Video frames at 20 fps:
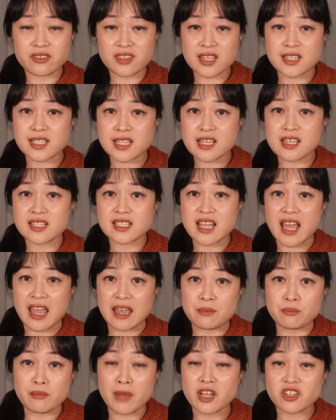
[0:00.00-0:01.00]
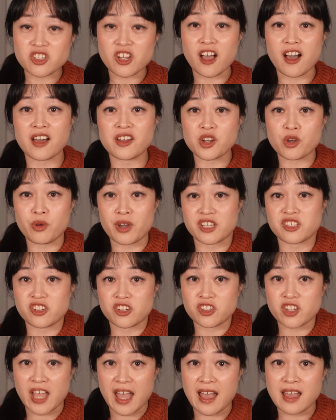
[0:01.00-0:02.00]
This is a much harder
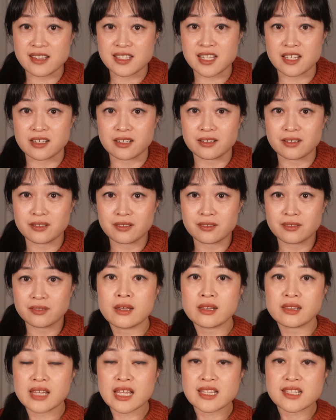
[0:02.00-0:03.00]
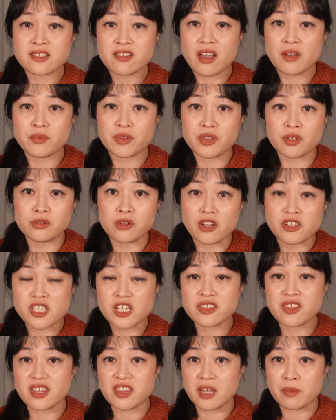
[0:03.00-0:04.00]
question to answer. Let's start with the
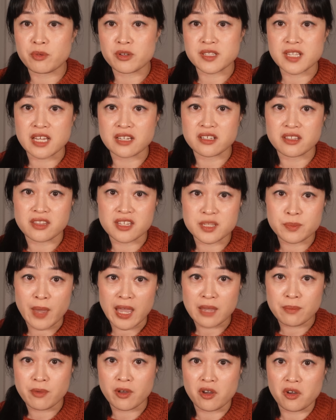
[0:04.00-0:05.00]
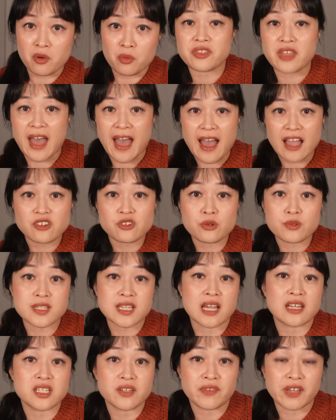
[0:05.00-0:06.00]
logic that they present in this paper, the actual
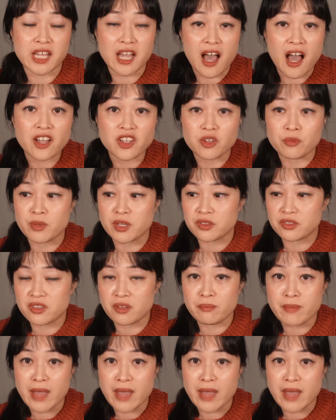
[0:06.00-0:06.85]
scientific argument, the